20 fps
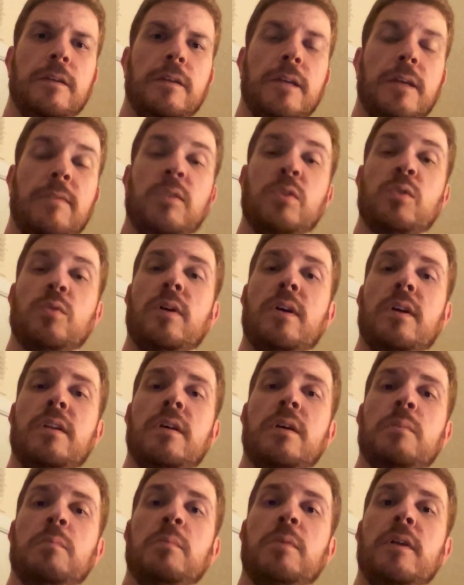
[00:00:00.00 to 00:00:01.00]
Have you tried
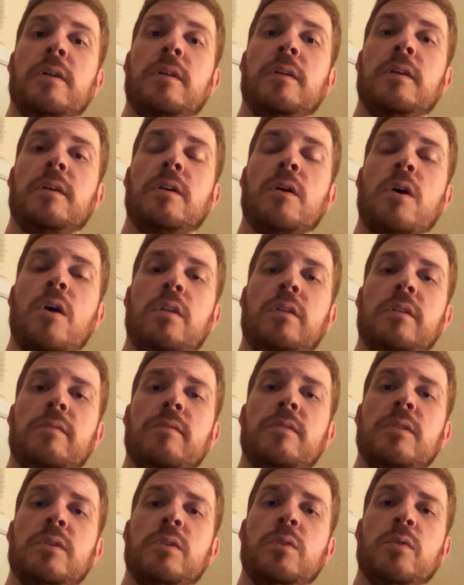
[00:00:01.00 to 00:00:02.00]
unplugging all of
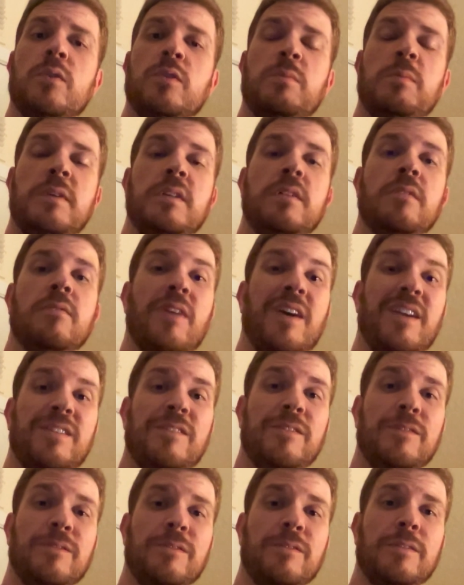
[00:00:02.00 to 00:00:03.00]
the USB
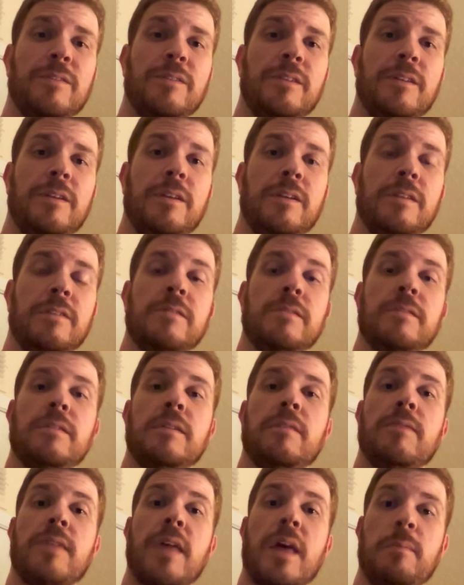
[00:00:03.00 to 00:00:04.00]
devices and see
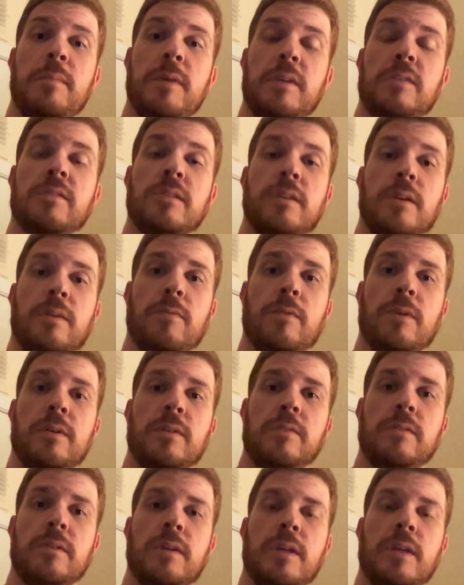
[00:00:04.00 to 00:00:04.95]
if that makes a difference,